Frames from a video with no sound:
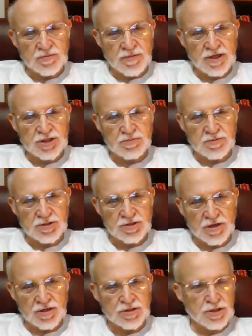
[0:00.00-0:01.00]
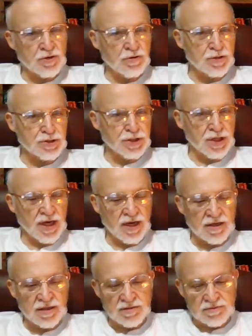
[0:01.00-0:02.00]
Episcopal Church in
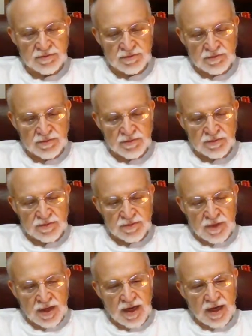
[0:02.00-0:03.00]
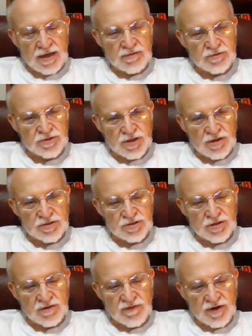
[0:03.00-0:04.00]
Corsicana, and it was
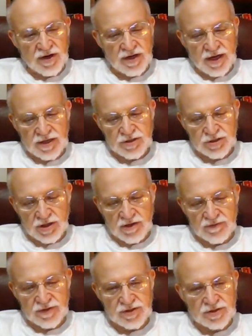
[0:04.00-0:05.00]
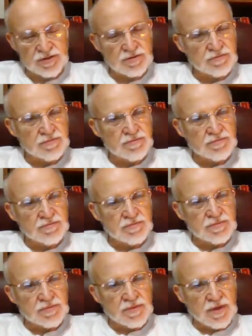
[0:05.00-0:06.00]
also a very nice service
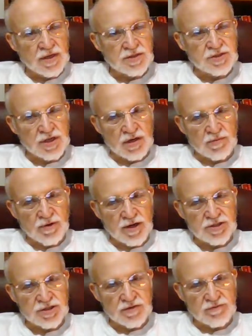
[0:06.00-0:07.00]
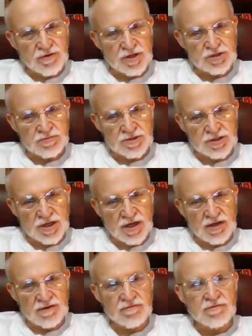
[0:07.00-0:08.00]
in celebration of Christmas
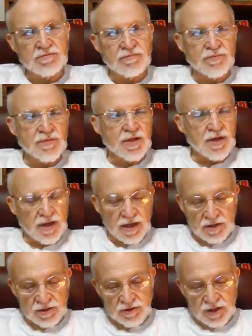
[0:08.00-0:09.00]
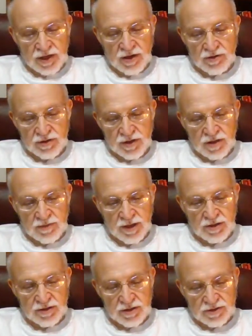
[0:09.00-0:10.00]
Eve, including Holy
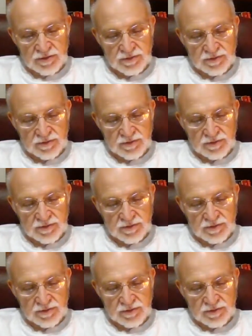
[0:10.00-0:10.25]
Communion.